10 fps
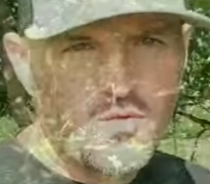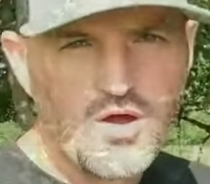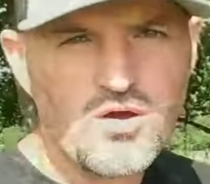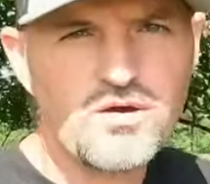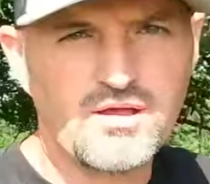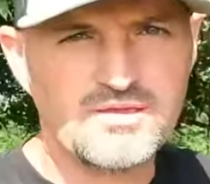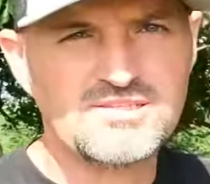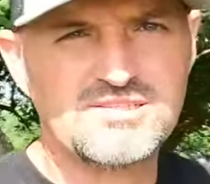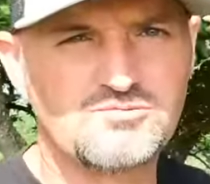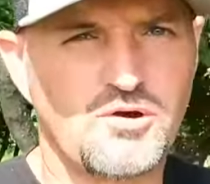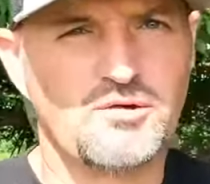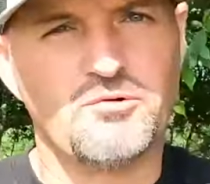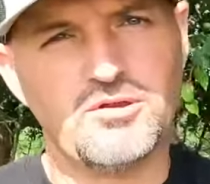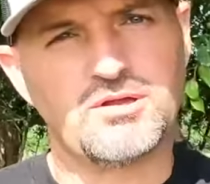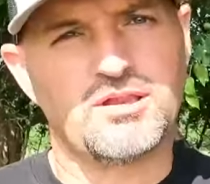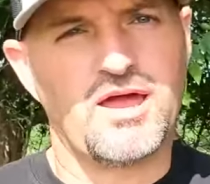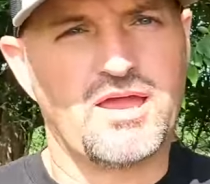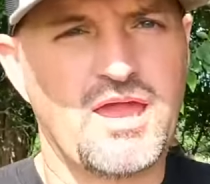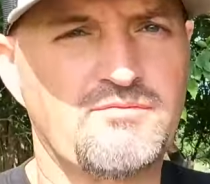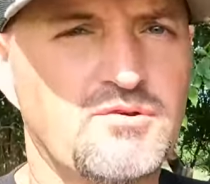Well, and this is what it will look
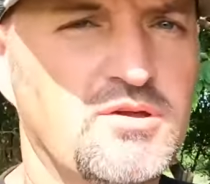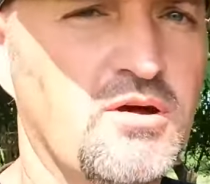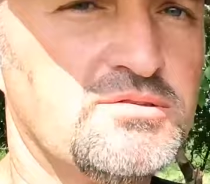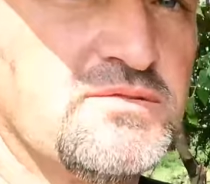like after goats